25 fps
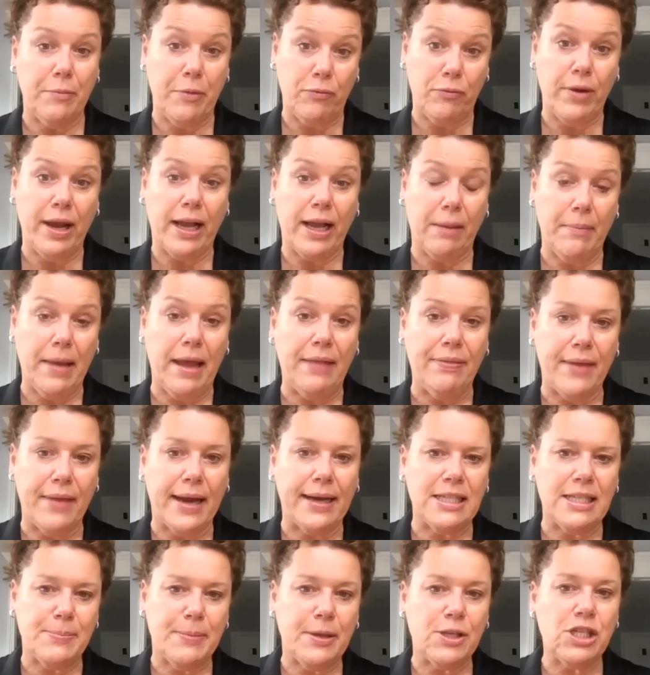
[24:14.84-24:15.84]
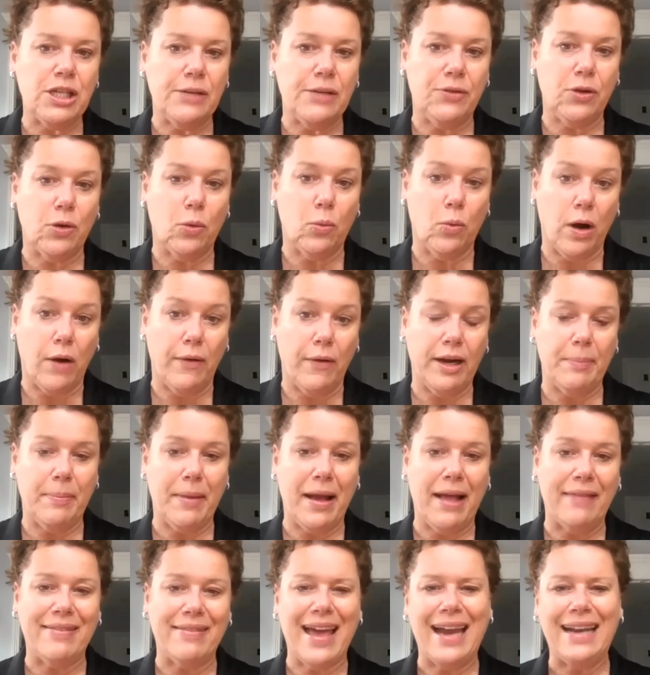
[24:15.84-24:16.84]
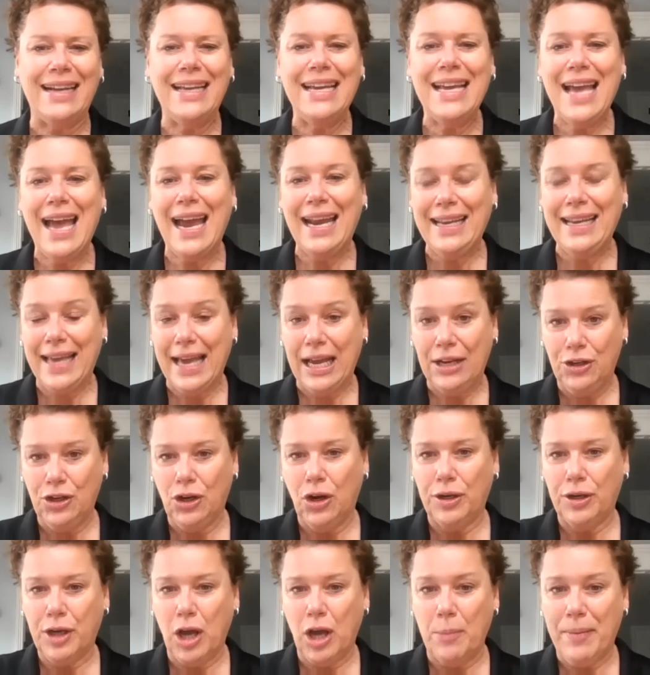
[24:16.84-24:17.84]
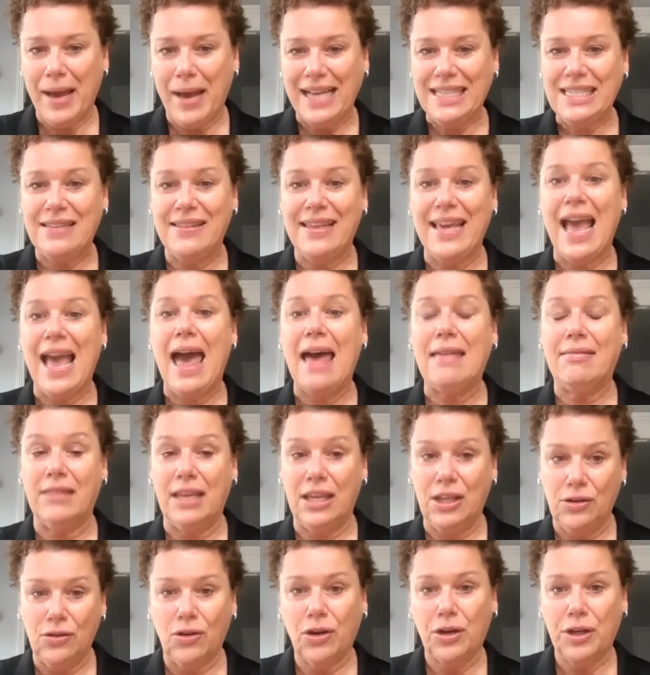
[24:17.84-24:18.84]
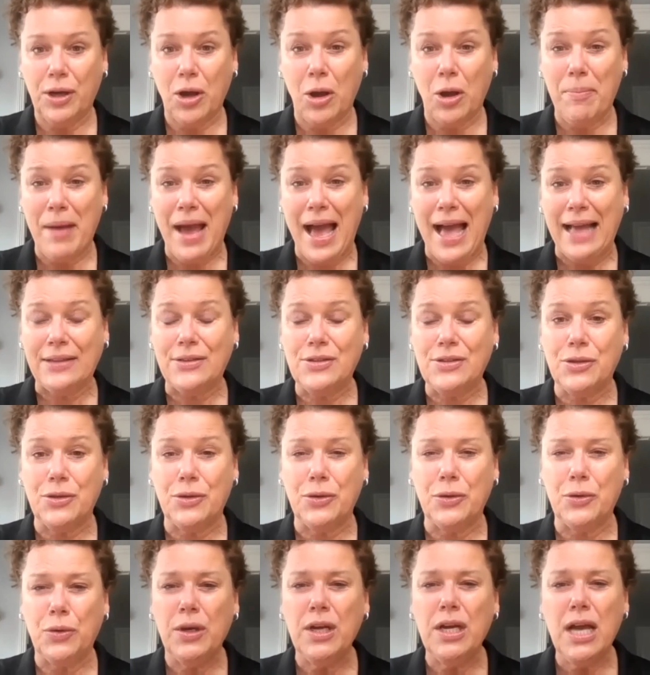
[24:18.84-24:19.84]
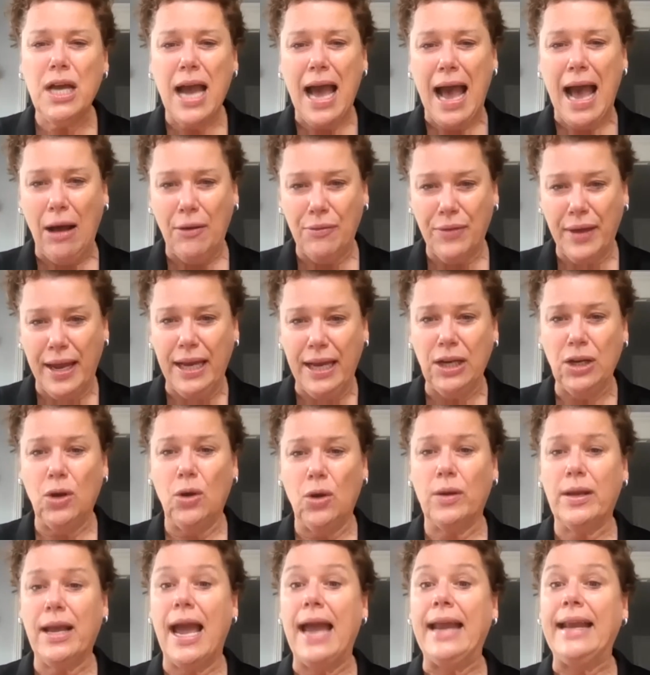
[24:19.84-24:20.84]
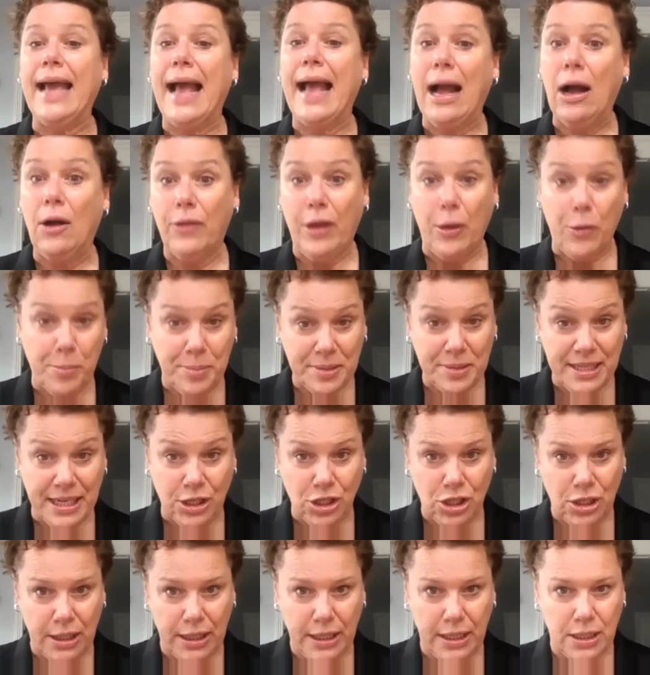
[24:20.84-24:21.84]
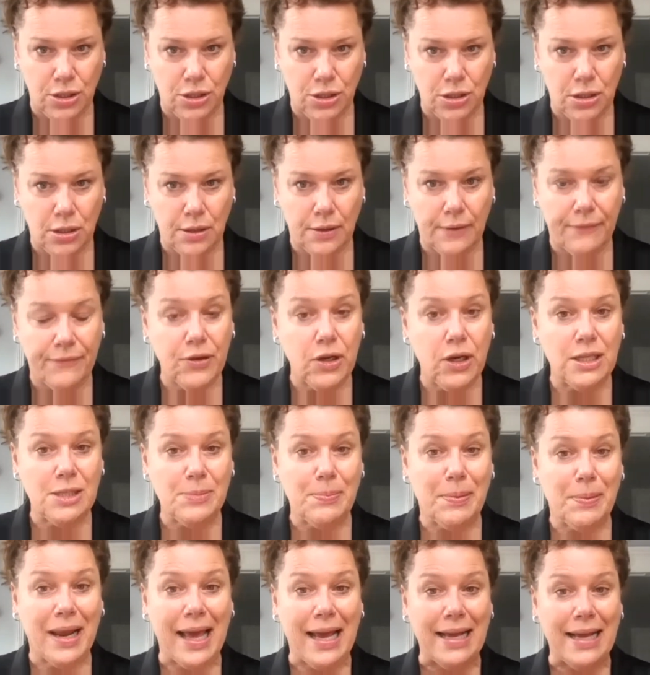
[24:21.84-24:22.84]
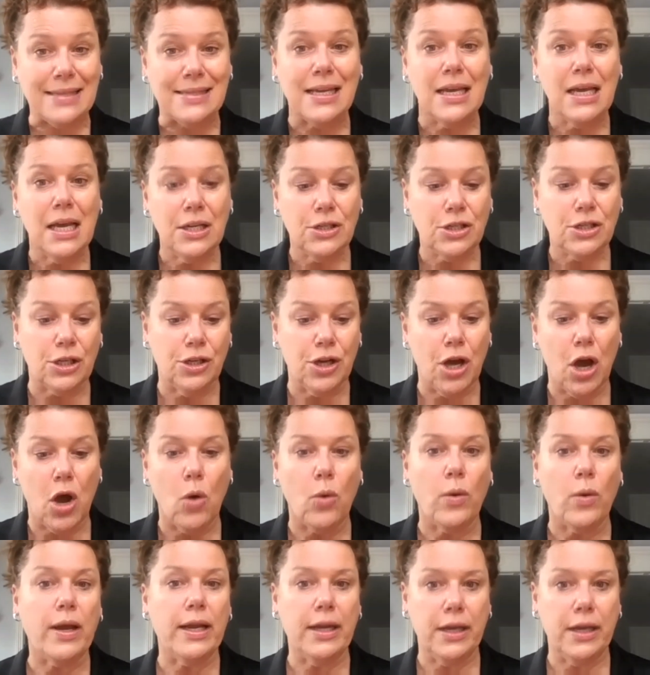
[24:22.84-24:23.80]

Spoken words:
recommend that, especially if you're worried about that. And again, you've got to go back to the athlete. You've got to go back to how they look and how they were potentially injured in the first place to know,